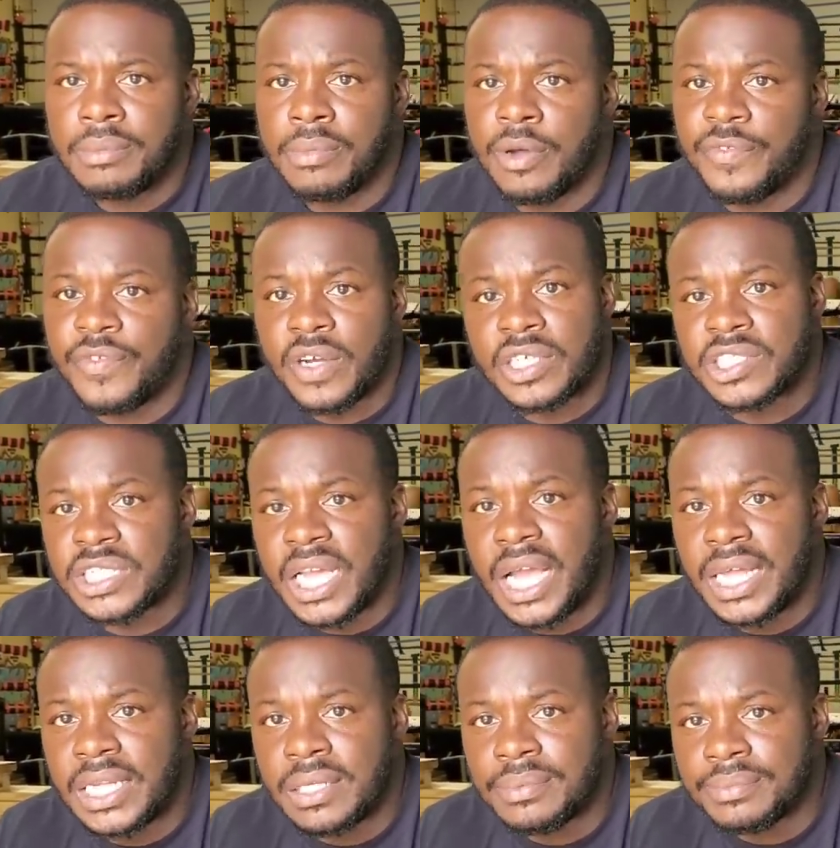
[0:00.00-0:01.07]
Motherfucker
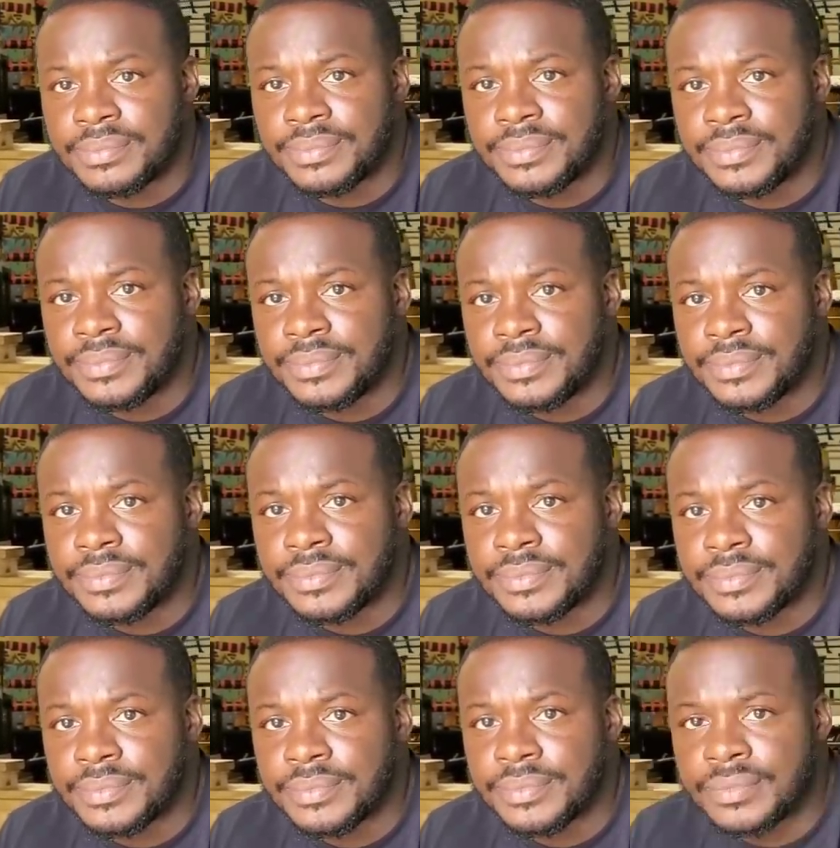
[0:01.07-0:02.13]
shot him.
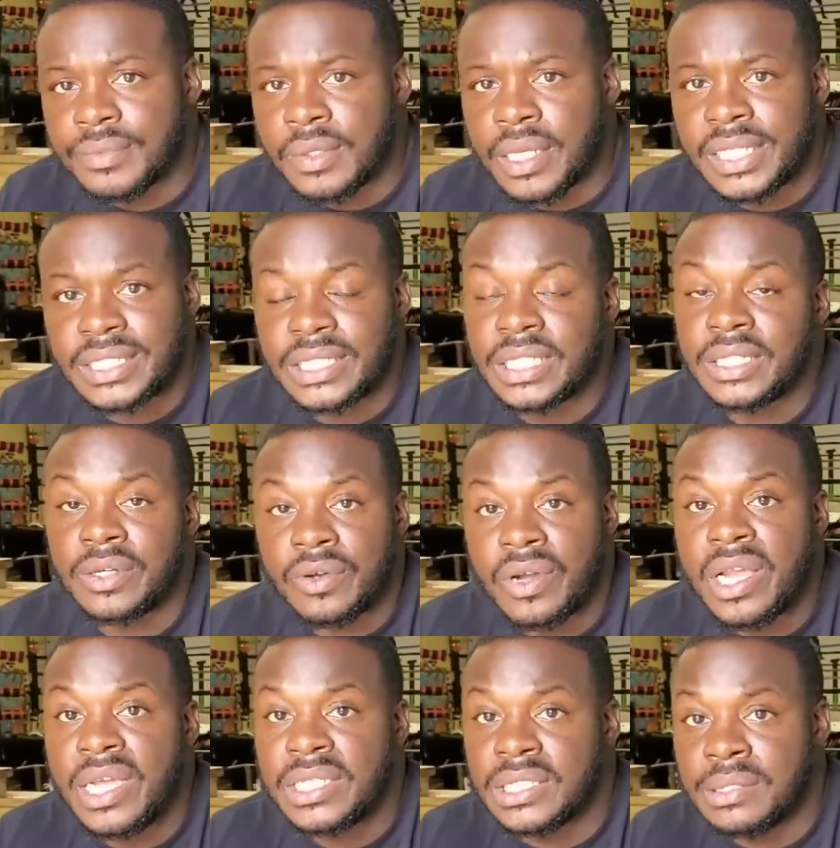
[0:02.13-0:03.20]
That shit
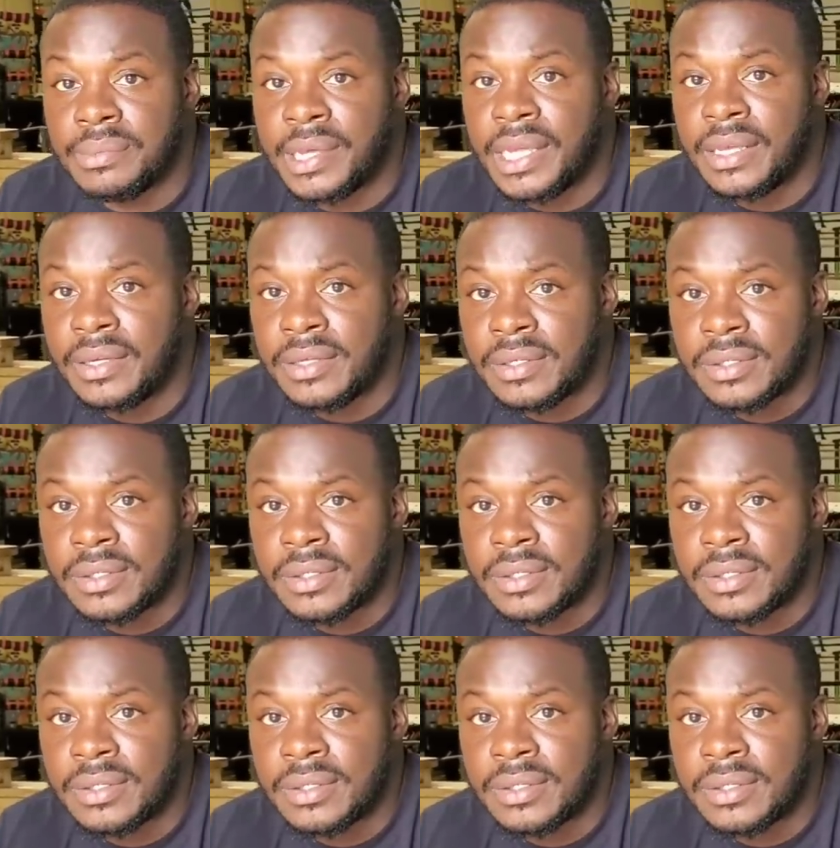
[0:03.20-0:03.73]
crazy, man.